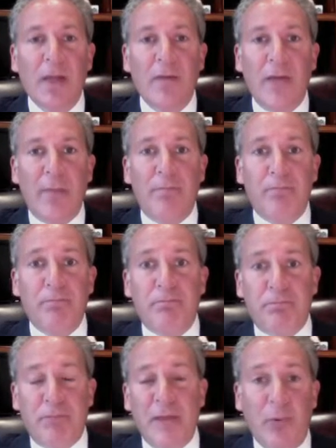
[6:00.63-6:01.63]
that
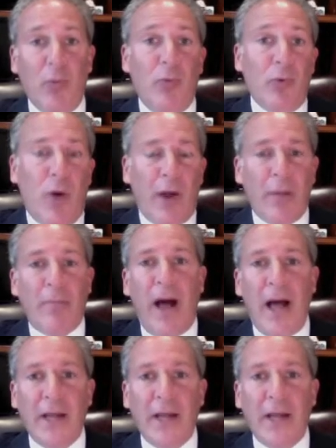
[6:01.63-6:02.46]
people would want to buy